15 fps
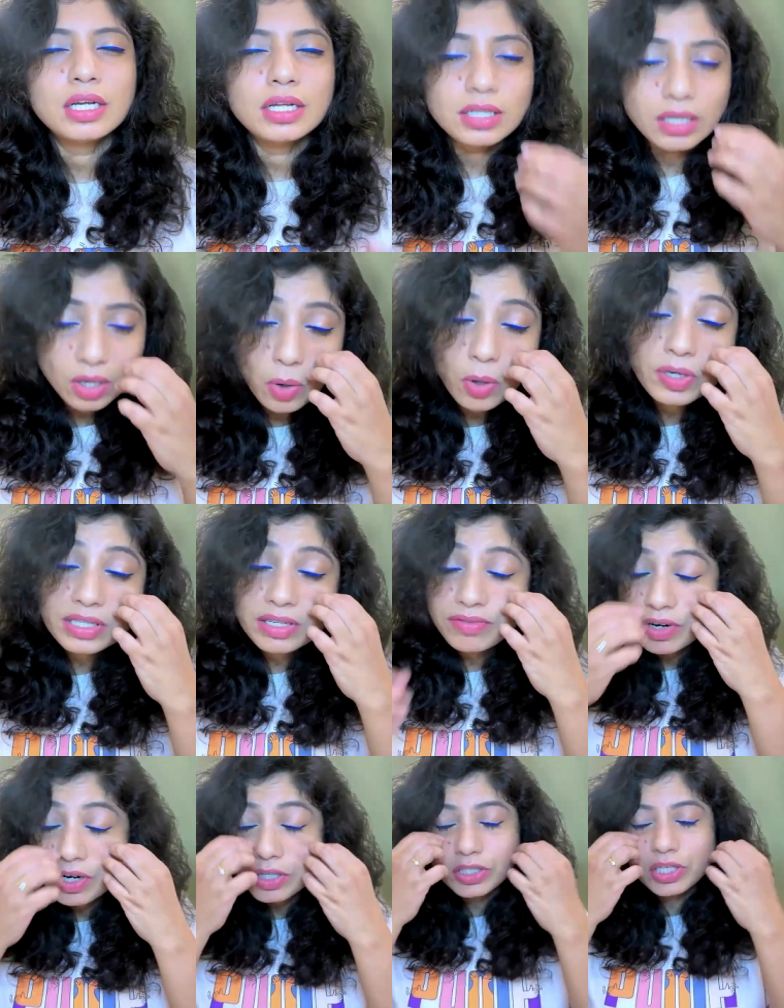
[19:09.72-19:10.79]
the golden
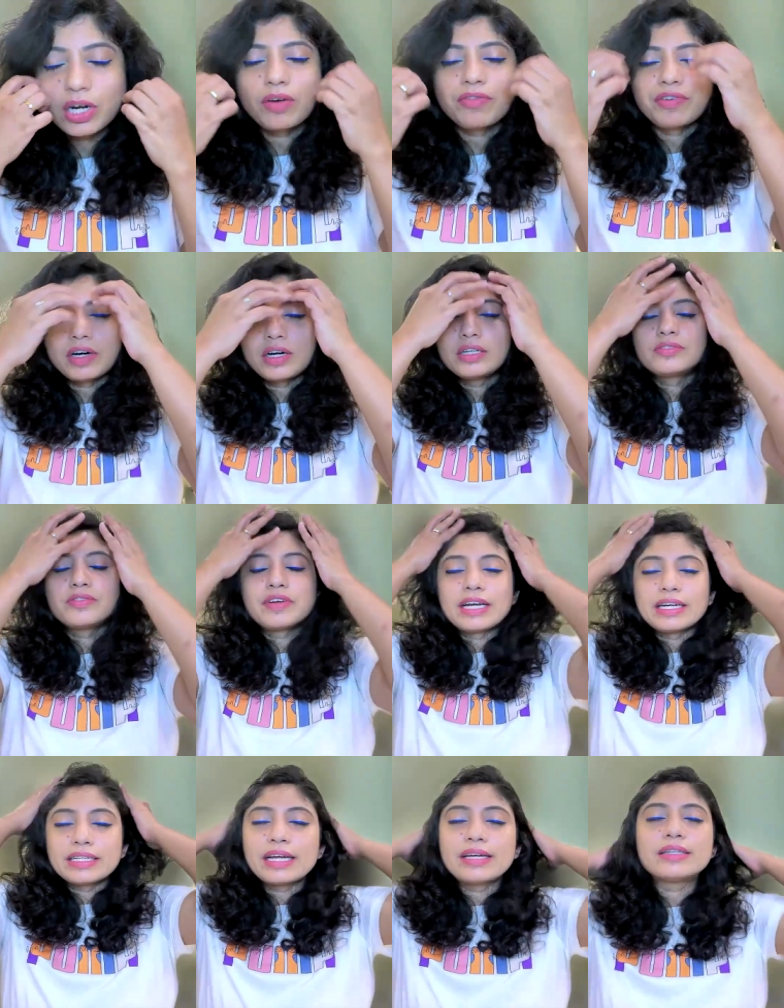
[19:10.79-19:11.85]
version of earth where
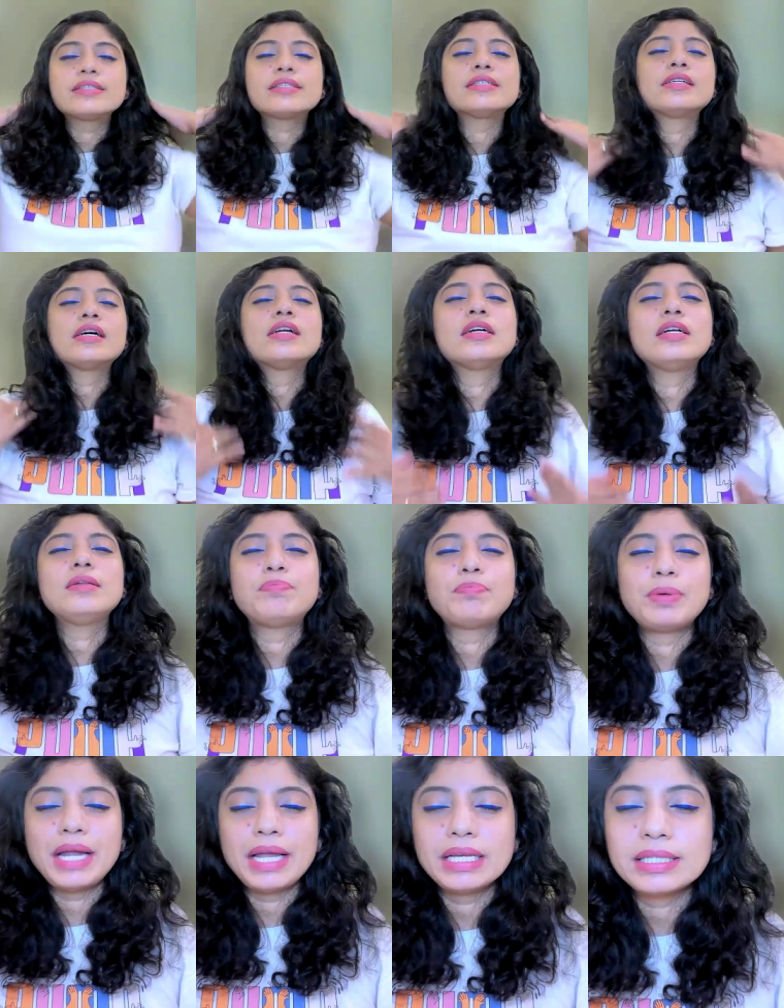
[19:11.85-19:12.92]
there is eternal
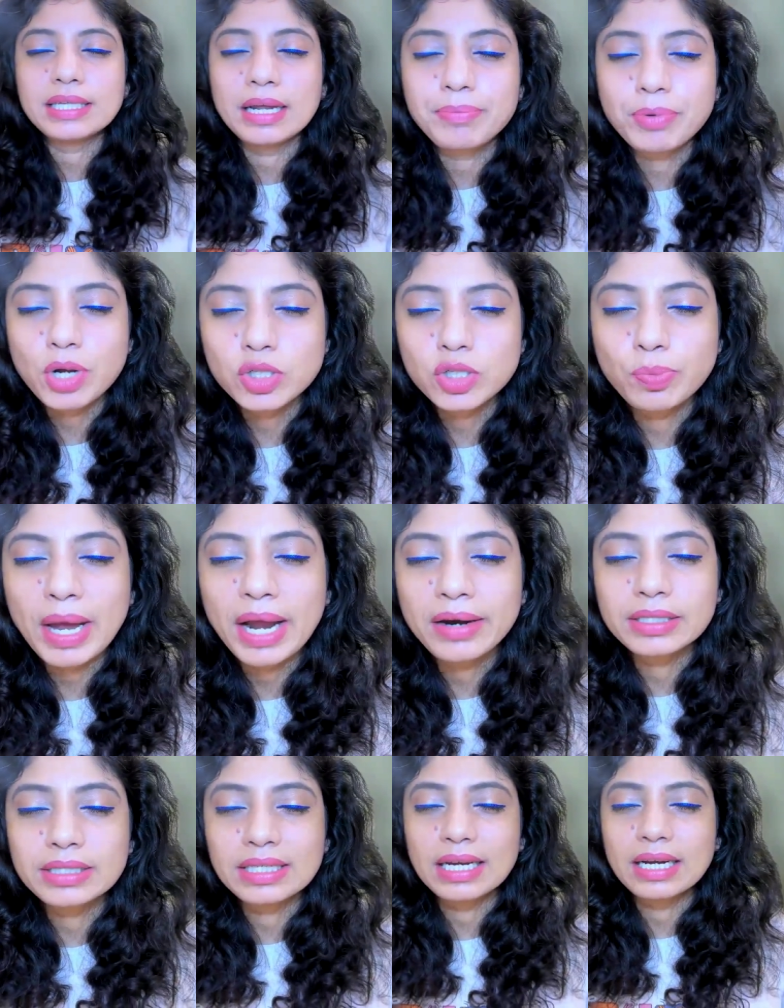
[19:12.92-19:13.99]
peace and
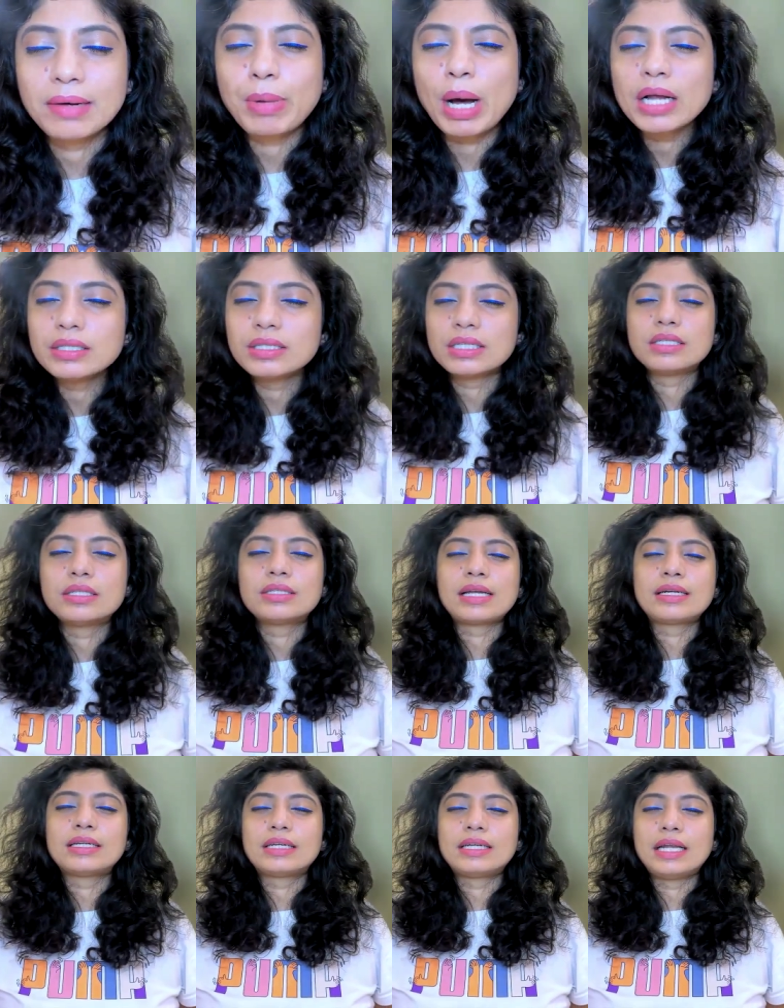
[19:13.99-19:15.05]
prosperity and abundance
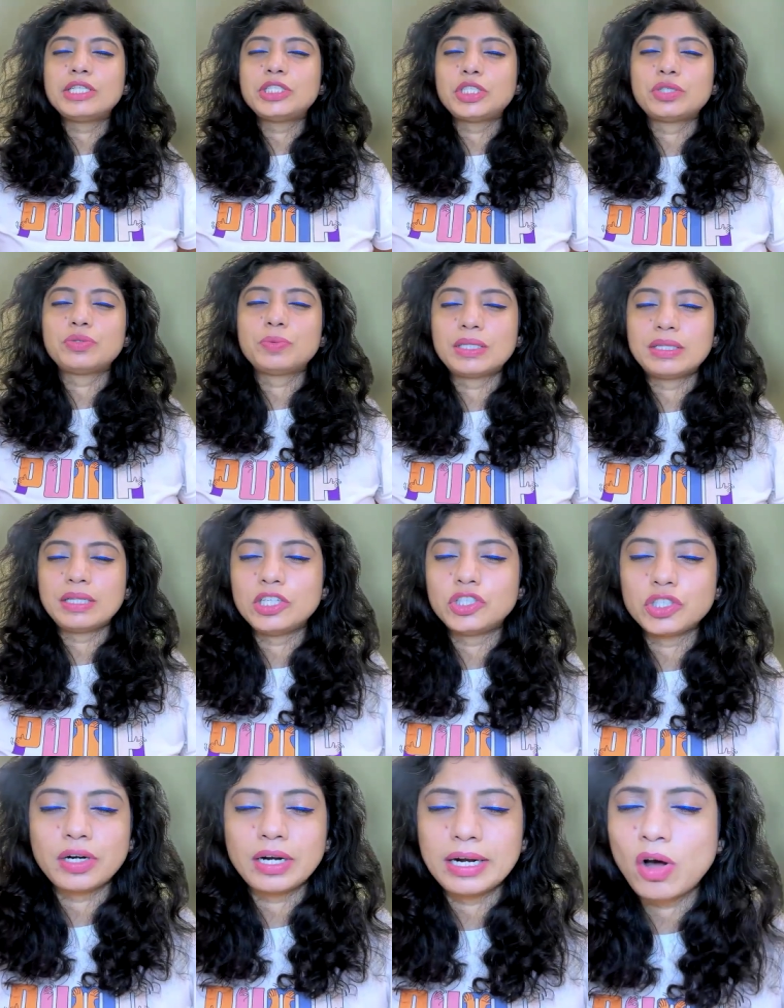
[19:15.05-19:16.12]
and connection with
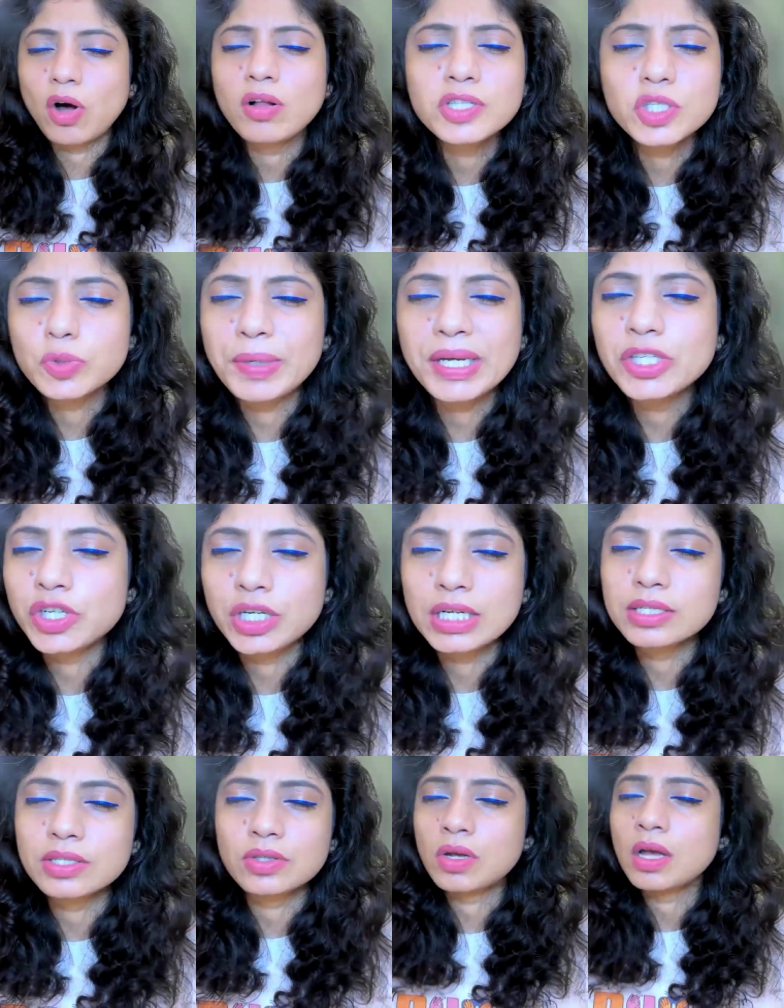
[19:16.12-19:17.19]
nature and all
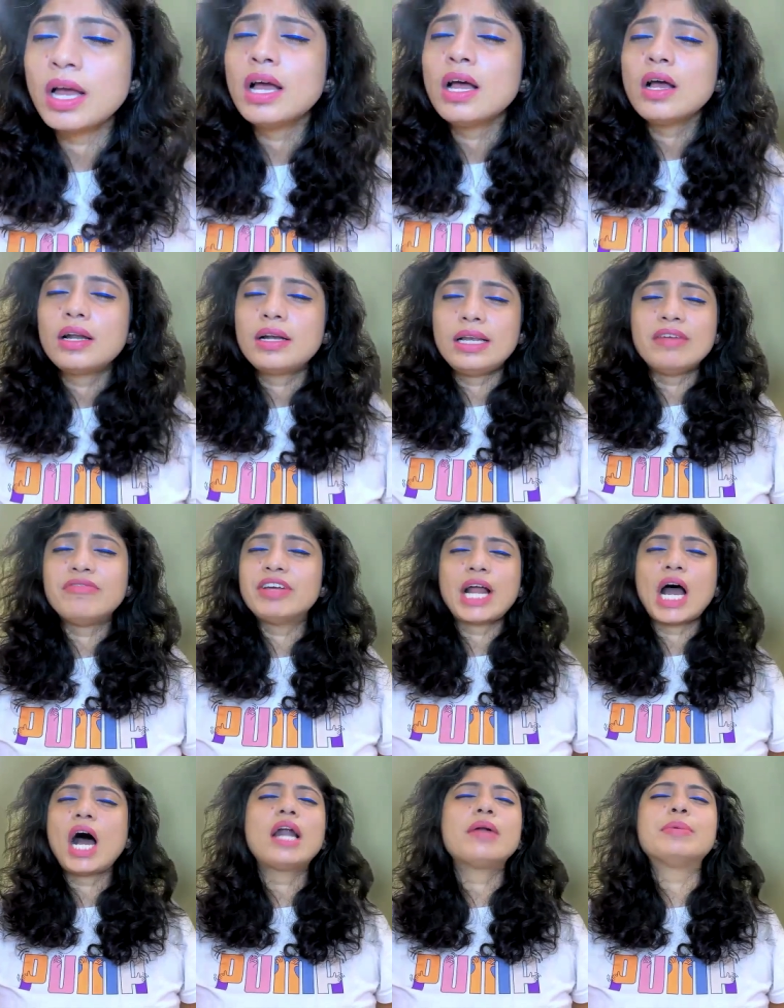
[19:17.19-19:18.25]
species live in
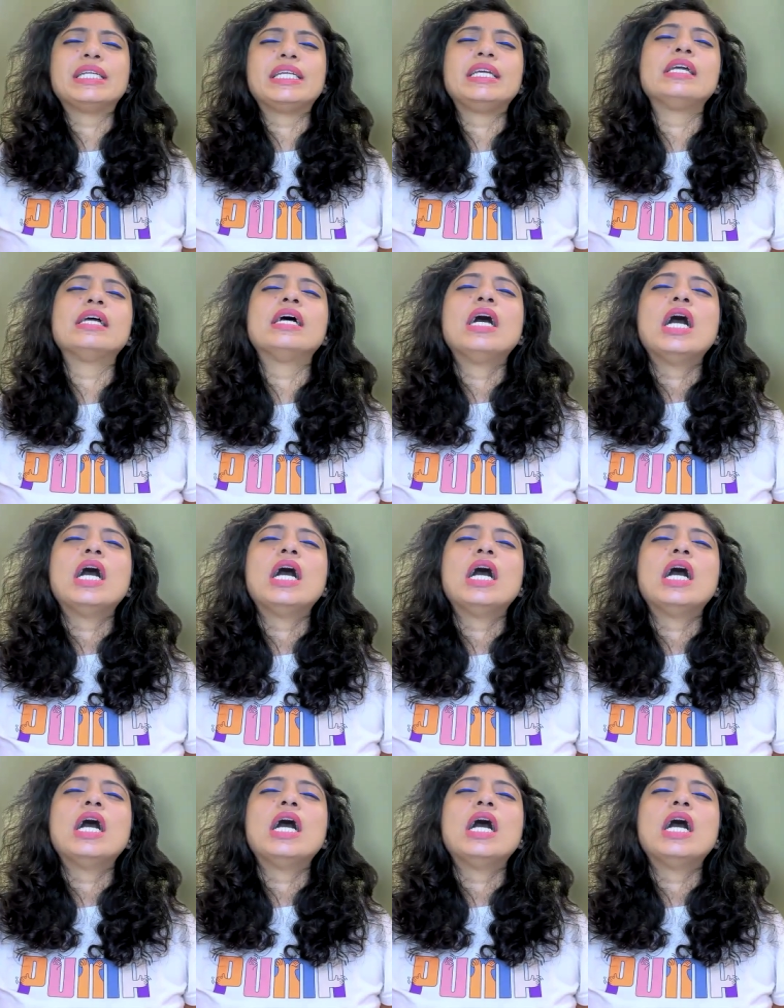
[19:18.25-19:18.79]
harmony,